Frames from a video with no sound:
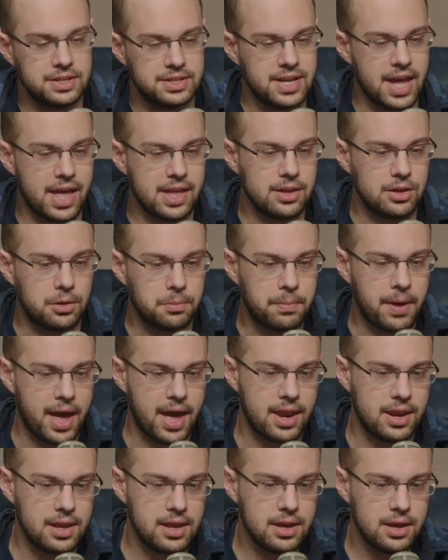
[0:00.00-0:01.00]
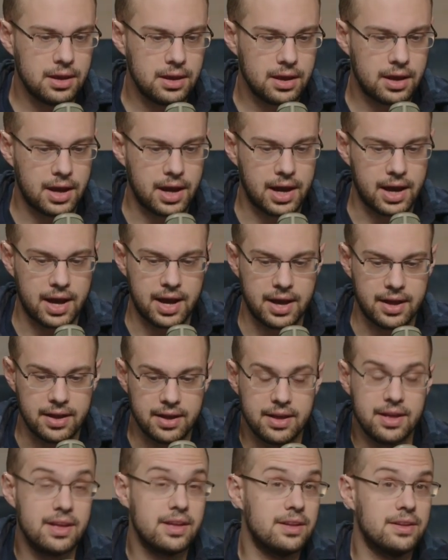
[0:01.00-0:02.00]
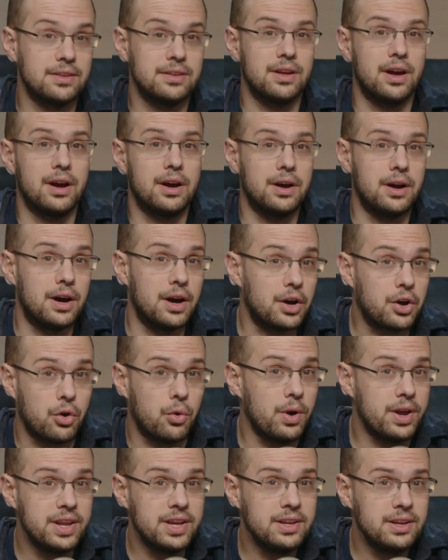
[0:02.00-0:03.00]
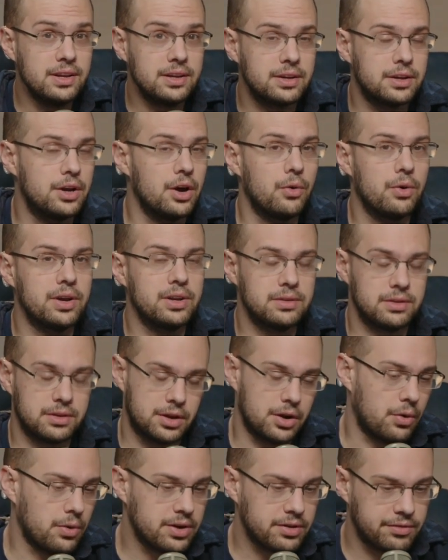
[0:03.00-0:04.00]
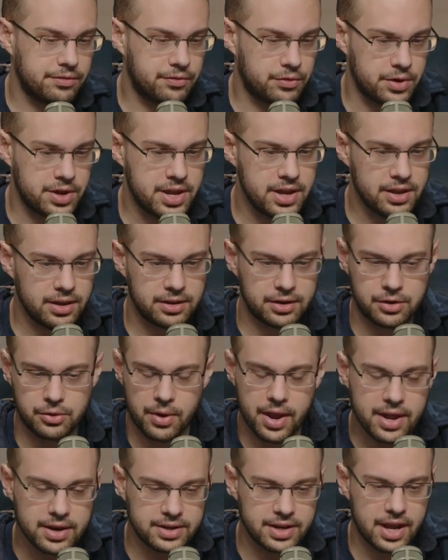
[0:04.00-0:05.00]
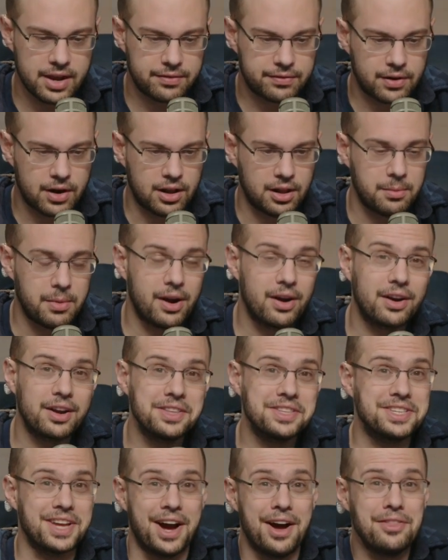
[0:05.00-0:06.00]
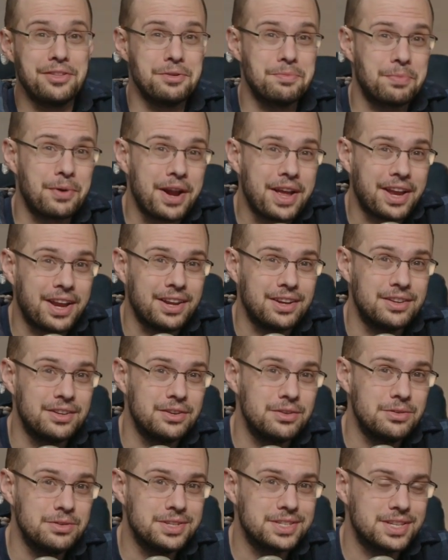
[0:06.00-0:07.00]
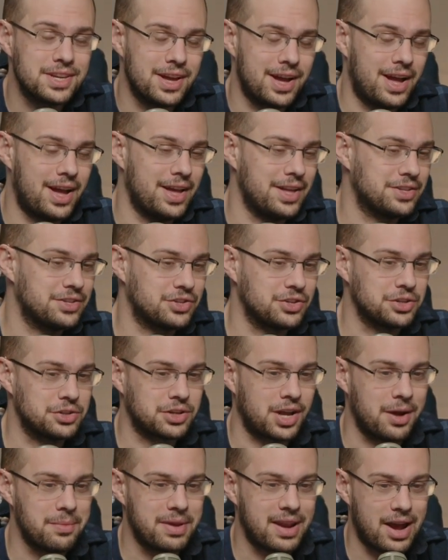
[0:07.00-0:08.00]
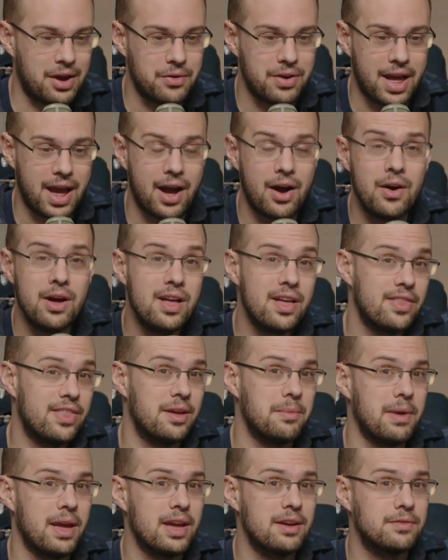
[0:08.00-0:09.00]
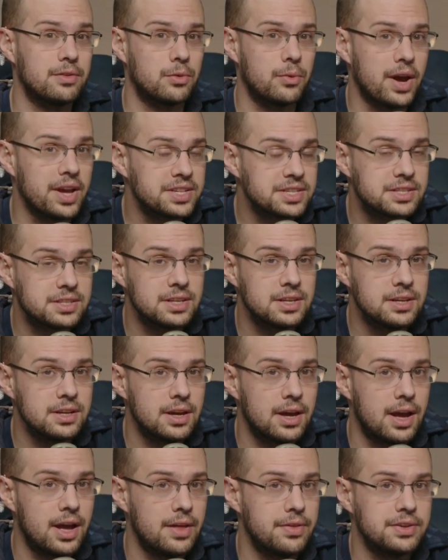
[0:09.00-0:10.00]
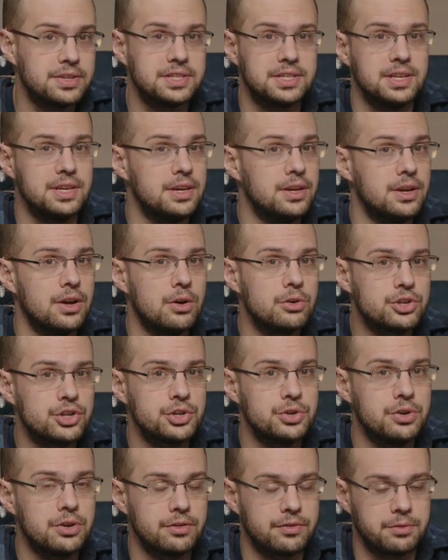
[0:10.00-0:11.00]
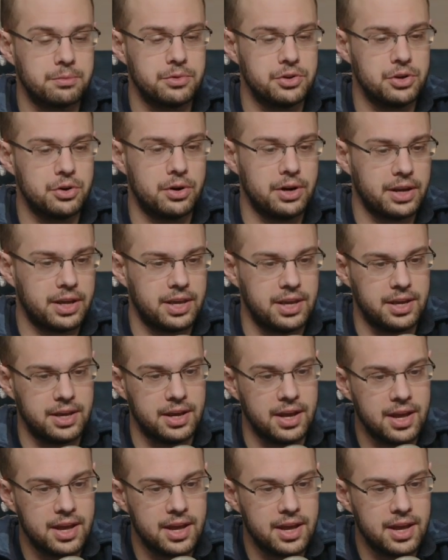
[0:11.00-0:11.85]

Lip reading: Daniel Penny acquitted, going free. Great day for all Americans. Other breaking news, it's just coming out now. They may have arrested the CEO shooter from New York.